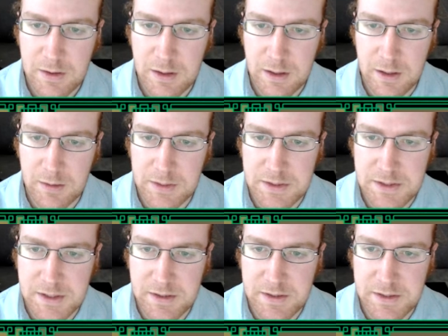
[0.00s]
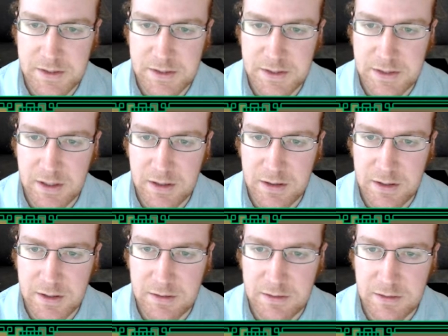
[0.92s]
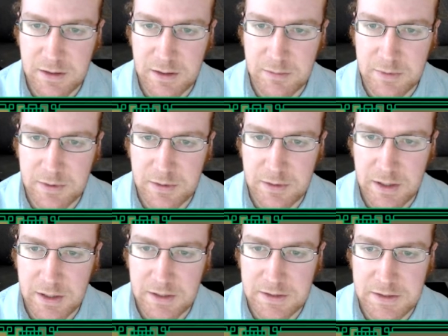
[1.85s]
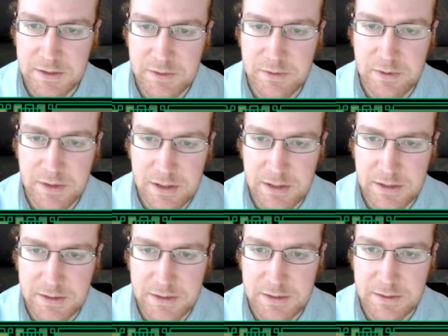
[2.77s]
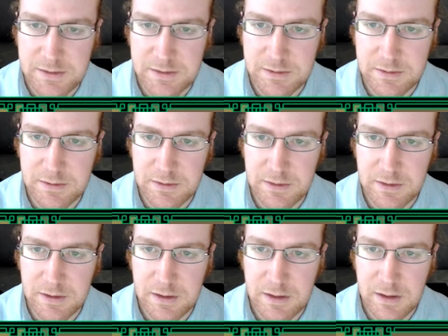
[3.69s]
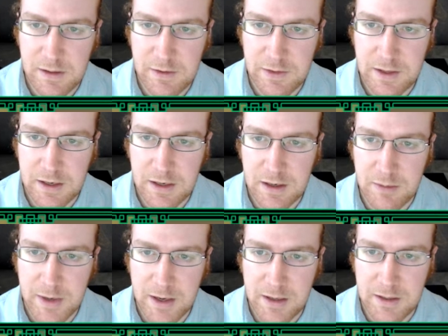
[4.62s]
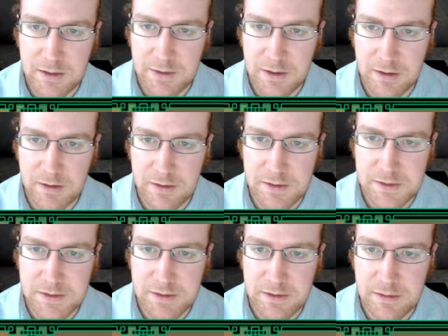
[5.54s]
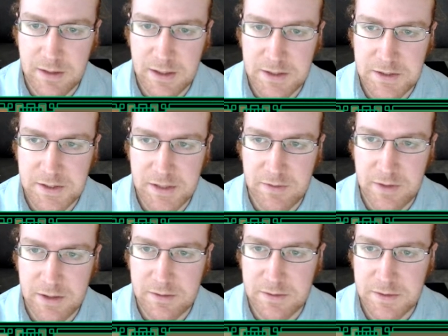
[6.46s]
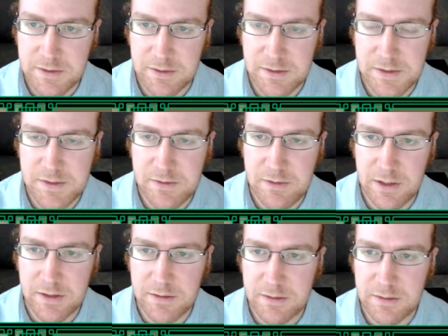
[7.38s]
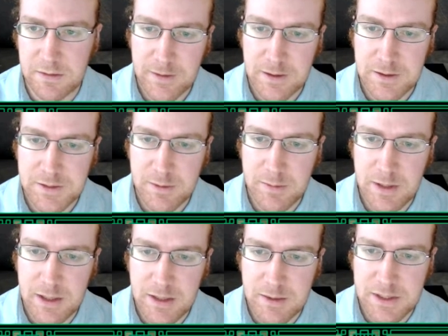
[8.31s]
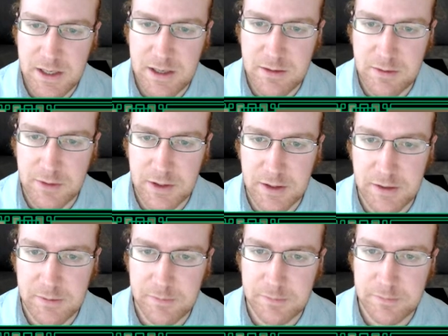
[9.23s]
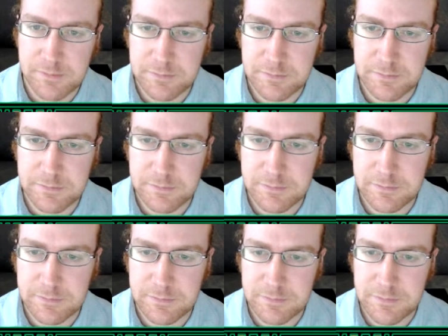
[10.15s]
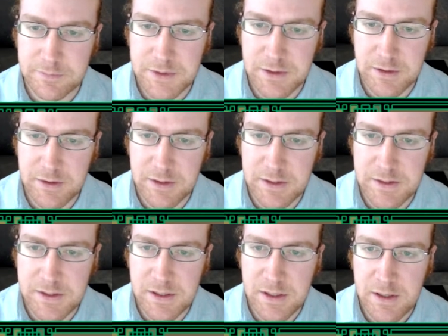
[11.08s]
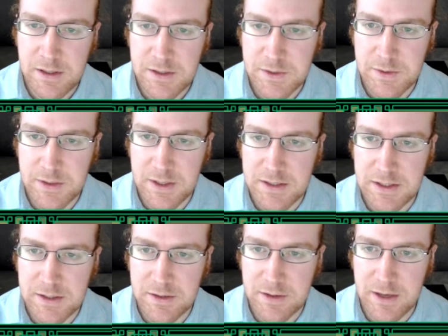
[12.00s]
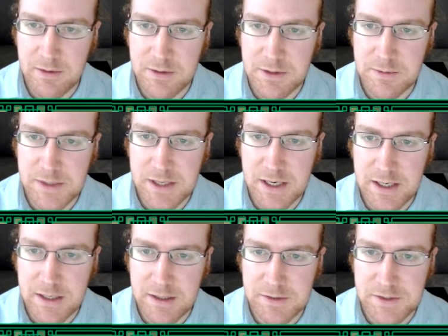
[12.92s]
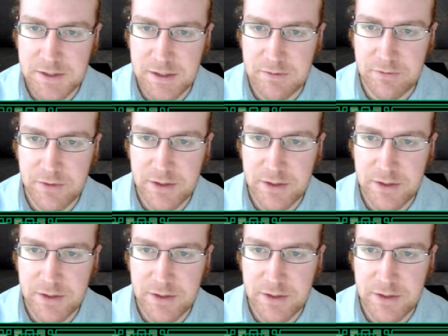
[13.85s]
Because this is Atari. I can do this, and then I can come back and Atari this and actually save that. So let's do that. So maybe the game's not over yet. So he's doing that to kill that, which means I can now save